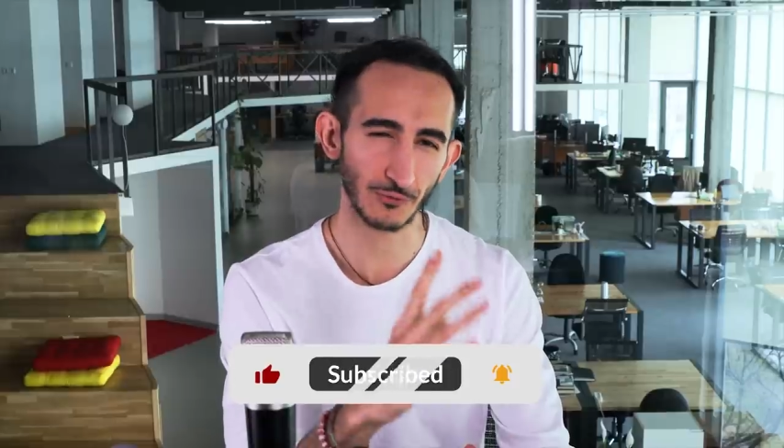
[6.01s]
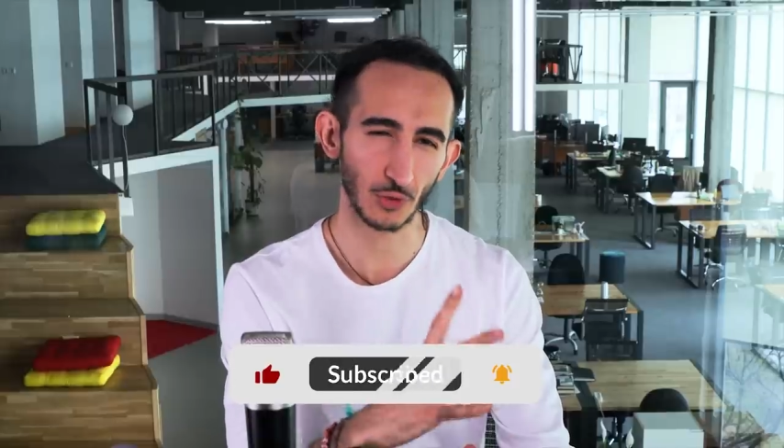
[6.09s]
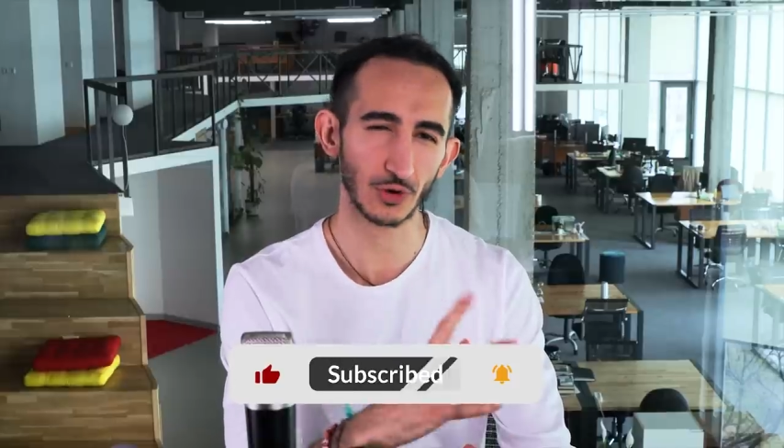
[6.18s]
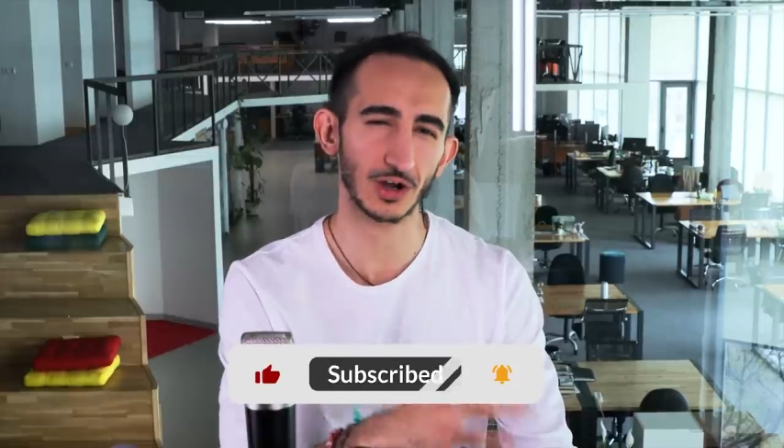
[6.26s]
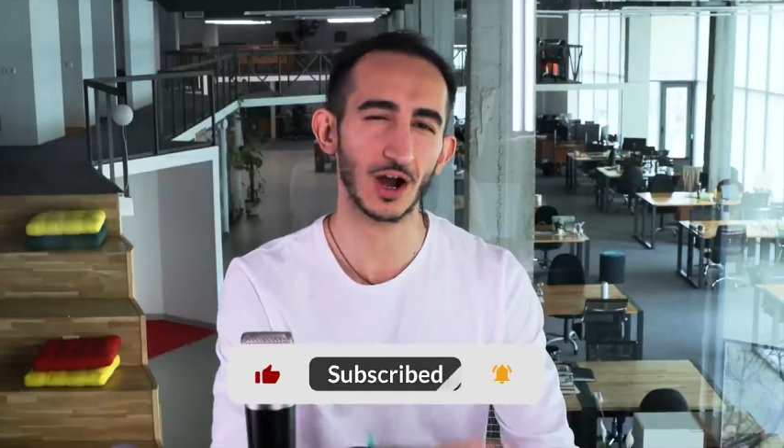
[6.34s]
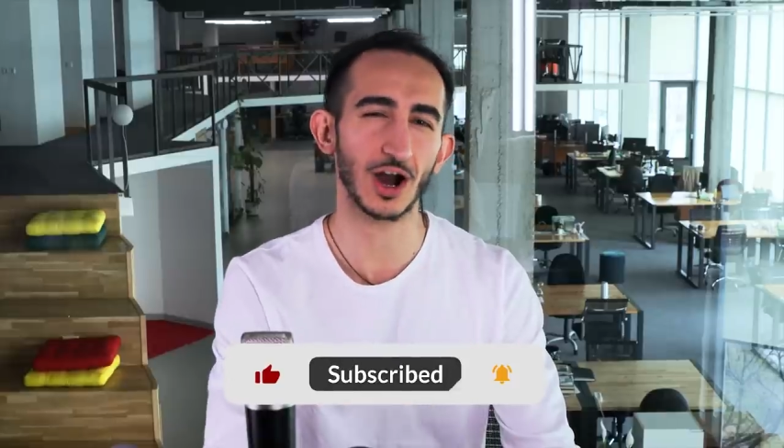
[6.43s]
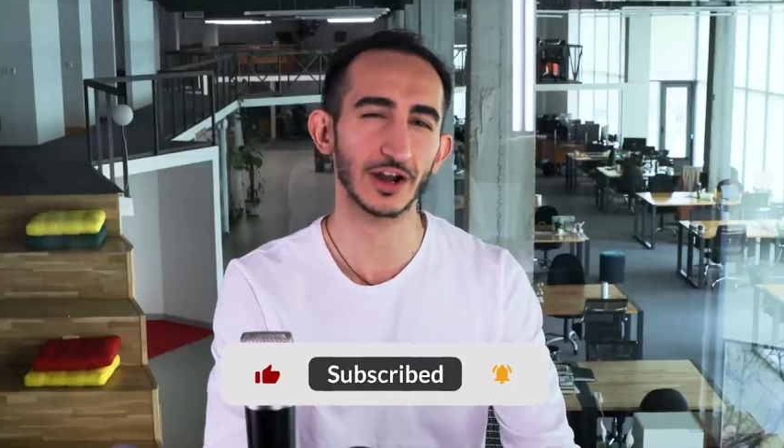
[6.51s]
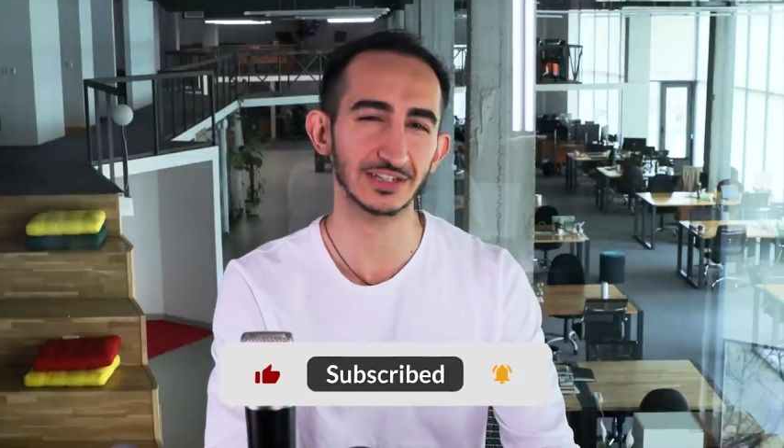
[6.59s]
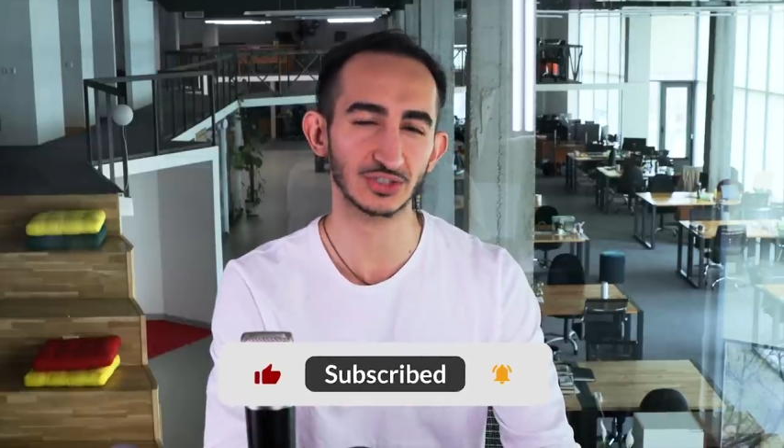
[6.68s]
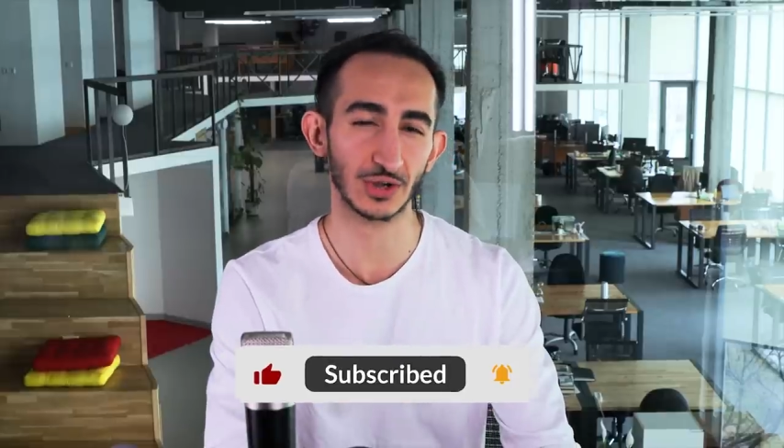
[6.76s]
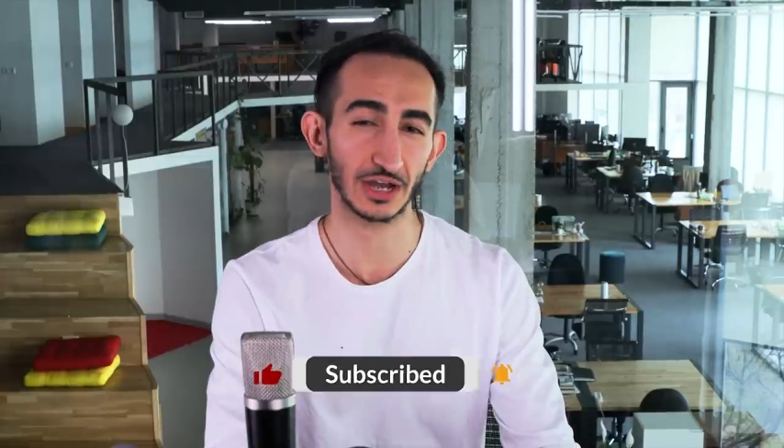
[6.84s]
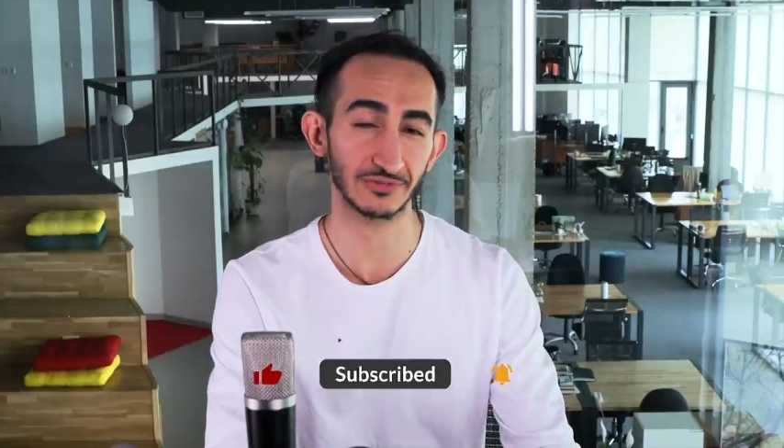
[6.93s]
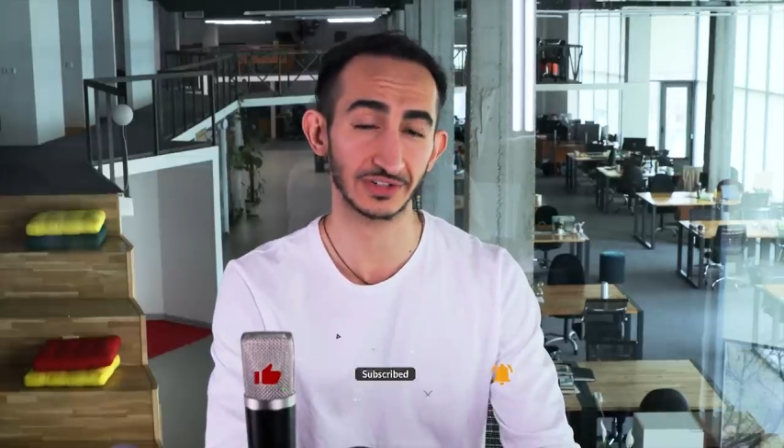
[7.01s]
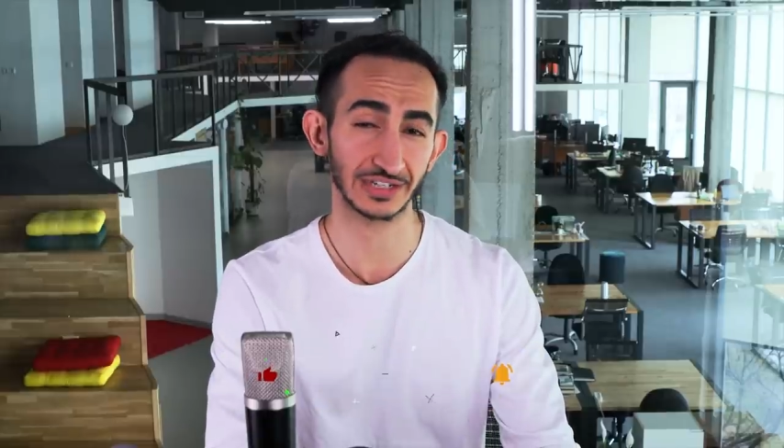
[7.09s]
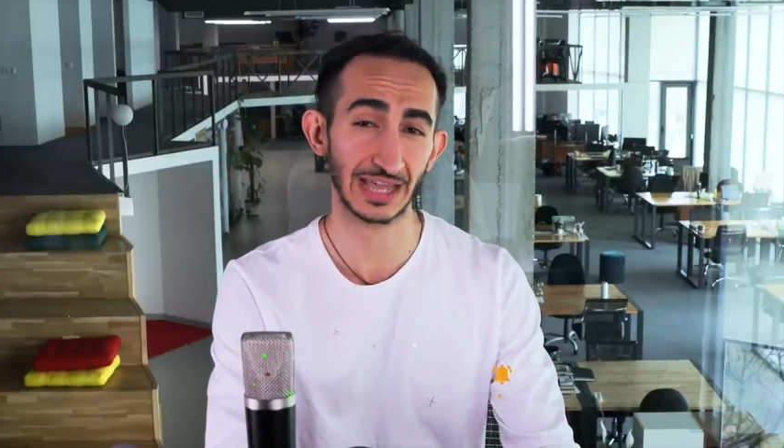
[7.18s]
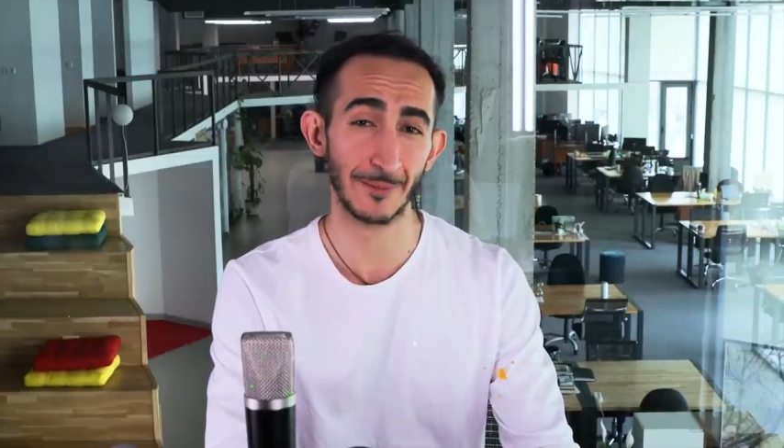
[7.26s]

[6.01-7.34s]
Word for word: four hottest crowdfunding